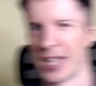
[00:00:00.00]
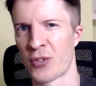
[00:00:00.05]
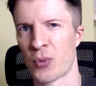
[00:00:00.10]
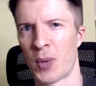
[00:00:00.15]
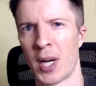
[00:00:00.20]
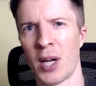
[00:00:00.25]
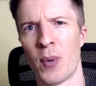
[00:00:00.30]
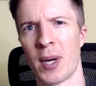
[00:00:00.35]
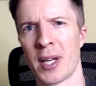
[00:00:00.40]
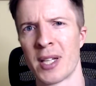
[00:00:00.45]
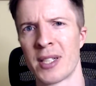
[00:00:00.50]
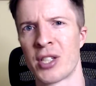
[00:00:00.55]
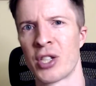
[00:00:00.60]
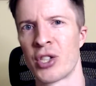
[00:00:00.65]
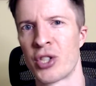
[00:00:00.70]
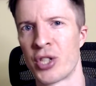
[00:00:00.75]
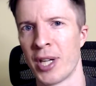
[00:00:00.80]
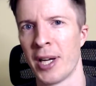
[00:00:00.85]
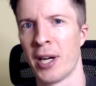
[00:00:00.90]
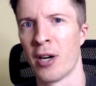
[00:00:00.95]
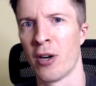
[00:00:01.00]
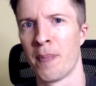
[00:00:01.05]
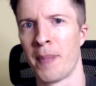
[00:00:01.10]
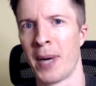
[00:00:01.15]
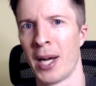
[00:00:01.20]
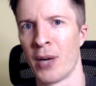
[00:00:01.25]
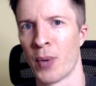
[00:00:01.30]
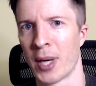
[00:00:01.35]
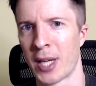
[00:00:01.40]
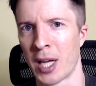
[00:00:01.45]
why I wanted to share
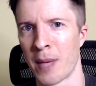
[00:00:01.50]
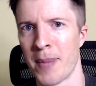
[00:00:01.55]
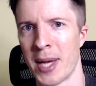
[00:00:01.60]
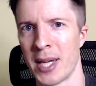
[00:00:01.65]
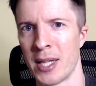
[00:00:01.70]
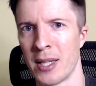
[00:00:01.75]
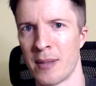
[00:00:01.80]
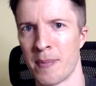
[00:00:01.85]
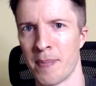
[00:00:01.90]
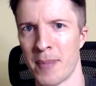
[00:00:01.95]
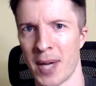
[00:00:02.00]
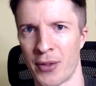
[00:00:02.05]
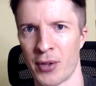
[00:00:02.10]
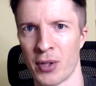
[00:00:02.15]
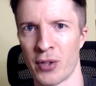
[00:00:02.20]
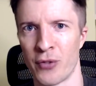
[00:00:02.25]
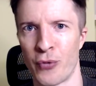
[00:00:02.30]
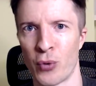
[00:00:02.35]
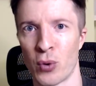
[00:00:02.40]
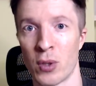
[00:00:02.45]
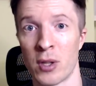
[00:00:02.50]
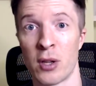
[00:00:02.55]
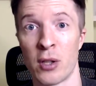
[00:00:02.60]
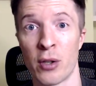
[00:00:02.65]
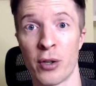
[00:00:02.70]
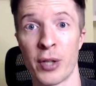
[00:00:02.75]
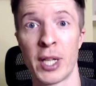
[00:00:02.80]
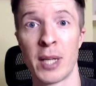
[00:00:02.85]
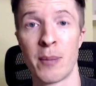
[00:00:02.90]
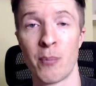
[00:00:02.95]
my recommended method for
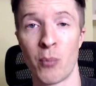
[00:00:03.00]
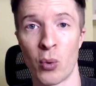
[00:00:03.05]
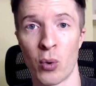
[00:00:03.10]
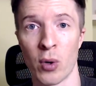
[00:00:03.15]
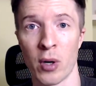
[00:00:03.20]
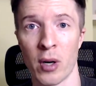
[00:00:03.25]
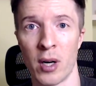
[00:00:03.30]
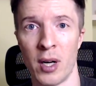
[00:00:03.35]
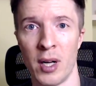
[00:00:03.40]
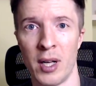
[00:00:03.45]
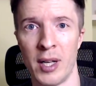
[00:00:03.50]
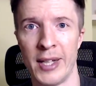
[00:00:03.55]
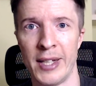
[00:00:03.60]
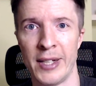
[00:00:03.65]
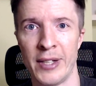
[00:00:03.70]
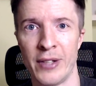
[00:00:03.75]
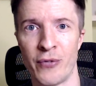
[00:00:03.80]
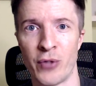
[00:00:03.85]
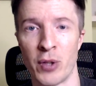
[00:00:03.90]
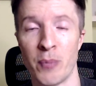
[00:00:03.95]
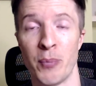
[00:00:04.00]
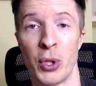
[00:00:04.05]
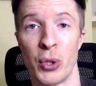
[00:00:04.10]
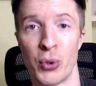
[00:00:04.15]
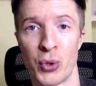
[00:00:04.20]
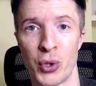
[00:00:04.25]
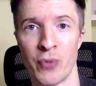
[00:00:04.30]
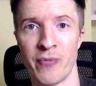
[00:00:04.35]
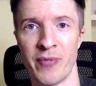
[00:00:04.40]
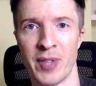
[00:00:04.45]
learning more from
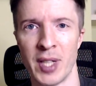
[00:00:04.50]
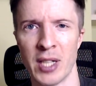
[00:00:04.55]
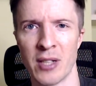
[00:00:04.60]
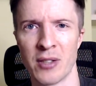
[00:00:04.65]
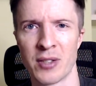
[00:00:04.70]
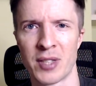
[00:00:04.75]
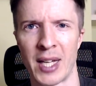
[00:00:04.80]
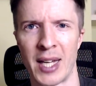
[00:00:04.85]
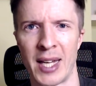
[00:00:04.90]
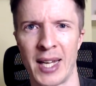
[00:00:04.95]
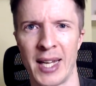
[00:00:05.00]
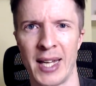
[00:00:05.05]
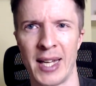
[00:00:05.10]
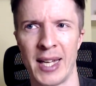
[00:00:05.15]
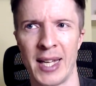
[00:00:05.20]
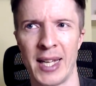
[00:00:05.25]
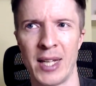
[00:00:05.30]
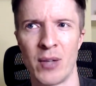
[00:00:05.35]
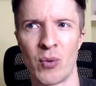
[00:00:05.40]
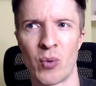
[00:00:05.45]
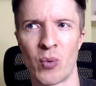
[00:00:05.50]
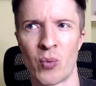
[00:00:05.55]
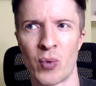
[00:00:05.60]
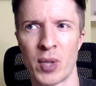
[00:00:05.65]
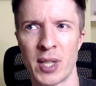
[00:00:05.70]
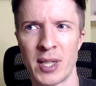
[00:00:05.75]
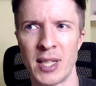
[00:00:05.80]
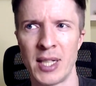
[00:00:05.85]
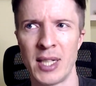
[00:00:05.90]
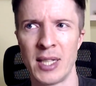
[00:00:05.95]
YouTube videos. It
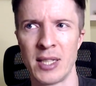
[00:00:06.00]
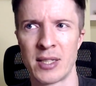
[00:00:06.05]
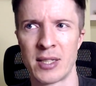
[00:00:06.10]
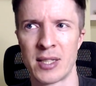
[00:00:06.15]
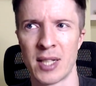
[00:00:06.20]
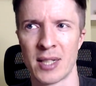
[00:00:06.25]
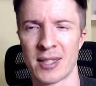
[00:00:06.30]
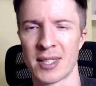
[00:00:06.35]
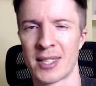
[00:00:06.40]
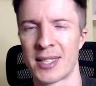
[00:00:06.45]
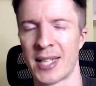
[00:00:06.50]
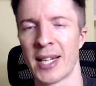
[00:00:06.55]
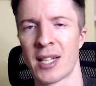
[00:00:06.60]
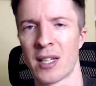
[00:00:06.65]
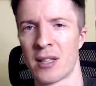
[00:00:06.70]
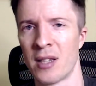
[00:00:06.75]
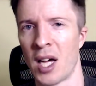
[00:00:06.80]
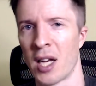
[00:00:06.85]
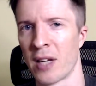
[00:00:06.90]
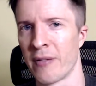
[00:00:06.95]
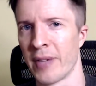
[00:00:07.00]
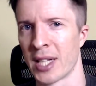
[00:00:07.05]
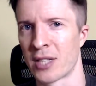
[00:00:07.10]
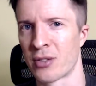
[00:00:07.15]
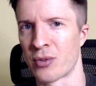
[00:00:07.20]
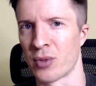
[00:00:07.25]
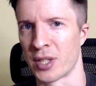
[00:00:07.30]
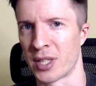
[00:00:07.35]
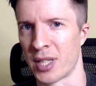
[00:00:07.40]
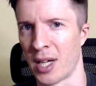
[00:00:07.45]
really doesn't take a lot of
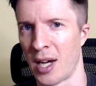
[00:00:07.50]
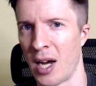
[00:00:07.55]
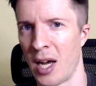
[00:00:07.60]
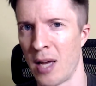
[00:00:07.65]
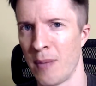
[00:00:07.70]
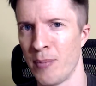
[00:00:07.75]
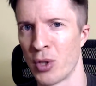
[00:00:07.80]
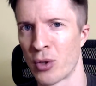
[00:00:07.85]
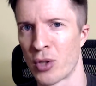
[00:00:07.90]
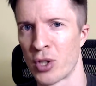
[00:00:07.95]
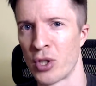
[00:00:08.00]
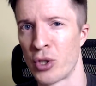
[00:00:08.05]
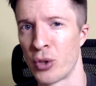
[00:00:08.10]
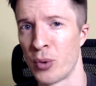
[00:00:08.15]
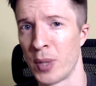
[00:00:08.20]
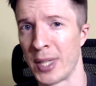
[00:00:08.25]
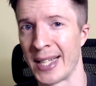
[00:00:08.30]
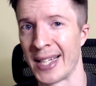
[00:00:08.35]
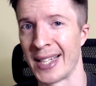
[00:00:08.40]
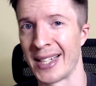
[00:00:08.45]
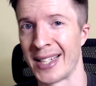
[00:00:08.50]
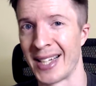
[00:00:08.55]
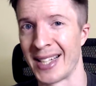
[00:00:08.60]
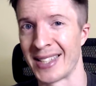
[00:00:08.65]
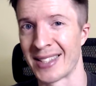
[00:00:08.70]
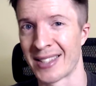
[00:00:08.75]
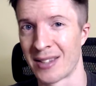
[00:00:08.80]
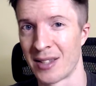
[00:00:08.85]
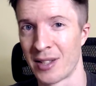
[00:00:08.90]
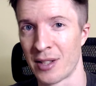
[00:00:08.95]
extra time. You can do it in
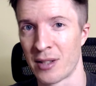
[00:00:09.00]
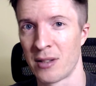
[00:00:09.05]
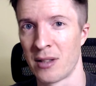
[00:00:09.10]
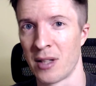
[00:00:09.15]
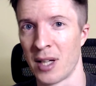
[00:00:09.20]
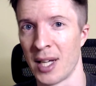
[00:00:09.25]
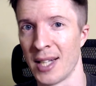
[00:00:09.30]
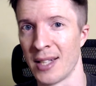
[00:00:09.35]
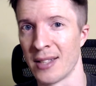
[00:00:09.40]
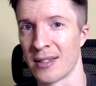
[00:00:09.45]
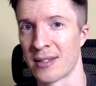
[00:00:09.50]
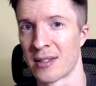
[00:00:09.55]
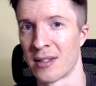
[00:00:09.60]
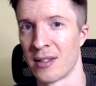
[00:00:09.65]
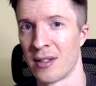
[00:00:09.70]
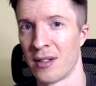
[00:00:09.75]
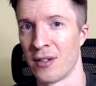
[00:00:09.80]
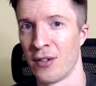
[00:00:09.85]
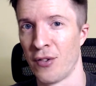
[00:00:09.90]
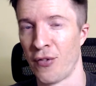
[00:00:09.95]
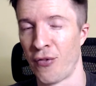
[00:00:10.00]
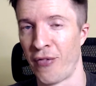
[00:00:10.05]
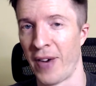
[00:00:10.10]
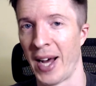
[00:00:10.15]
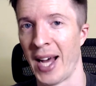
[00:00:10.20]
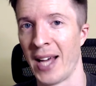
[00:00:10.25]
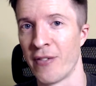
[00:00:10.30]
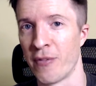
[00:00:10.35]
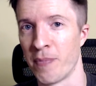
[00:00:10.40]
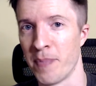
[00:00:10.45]
as little as
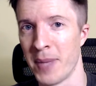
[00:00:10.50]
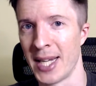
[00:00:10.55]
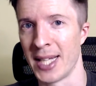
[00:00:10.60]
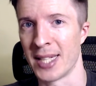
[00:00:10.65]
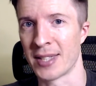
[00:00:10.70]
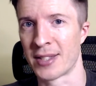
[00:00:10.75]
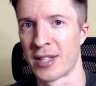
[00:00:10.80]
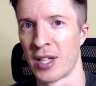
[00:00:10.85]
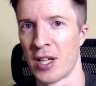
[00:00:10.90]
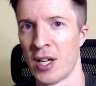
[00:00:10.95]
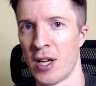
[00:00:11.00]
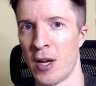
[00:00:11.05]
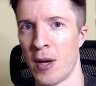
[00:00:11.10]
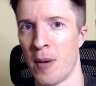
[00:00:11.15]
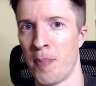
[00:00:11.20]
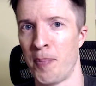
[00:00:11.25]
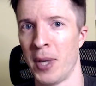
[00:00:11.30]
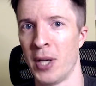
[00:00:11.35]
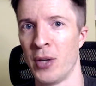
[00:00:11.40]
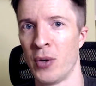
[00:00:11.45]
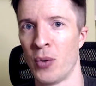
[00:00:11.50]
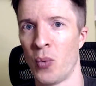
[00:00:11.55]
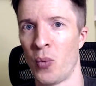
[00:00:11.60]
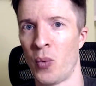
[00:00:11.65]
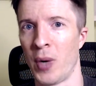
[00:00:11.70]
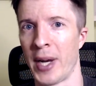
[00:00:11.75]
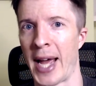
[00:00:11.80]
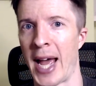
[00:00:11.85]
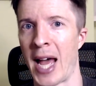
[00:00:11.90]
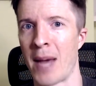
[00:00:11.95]
five minutes, but
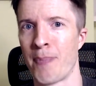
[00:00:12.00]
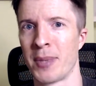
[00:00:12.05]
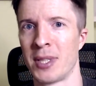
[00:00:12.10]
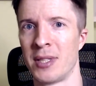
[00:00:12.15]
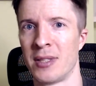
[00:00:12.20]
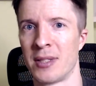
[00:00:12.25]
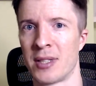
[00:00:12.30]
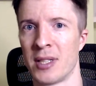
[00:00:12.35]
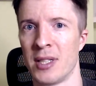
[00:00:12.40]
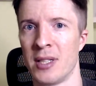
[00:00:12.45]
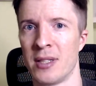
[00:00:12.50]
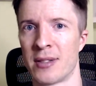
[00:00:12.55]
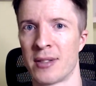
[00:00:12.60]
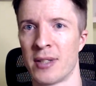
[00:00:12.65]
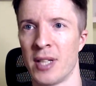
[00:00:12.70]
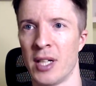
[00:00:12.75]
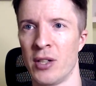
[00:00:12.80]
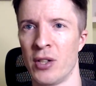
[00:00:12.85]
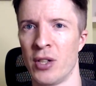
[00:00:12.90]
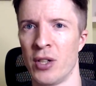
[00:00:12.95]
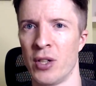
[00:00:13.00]
what happens is that